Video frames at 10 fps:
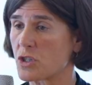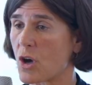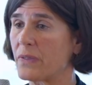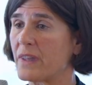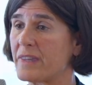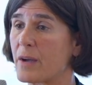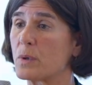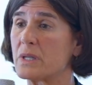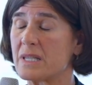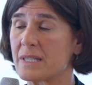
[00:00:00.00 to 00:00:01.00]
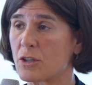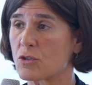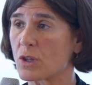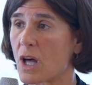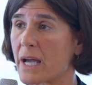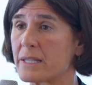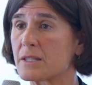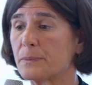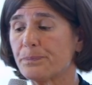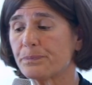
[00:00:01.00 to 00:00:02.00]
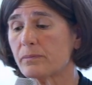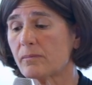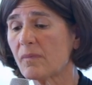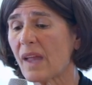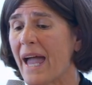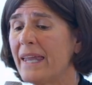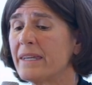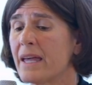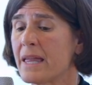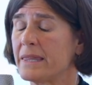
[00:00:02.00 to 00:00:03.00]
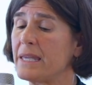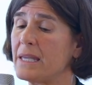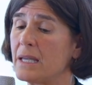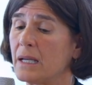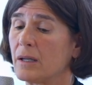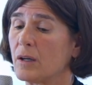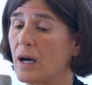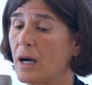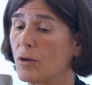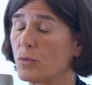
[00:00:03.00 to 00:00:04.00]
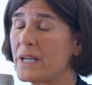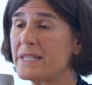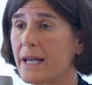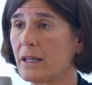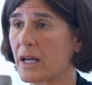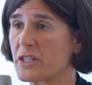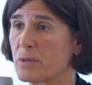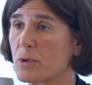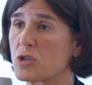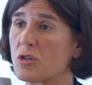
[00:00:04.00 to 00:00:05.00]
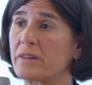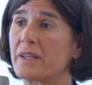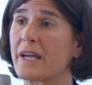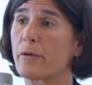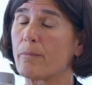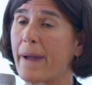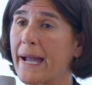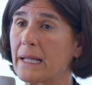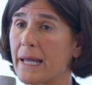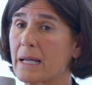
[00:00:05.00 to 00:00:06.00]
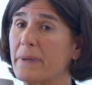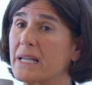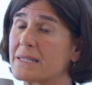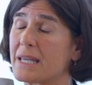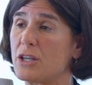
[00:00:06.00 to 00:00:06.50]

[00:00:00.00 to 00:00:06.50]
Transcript: thought that they were decentralized, and the retail customers thought that they were bank-like, because they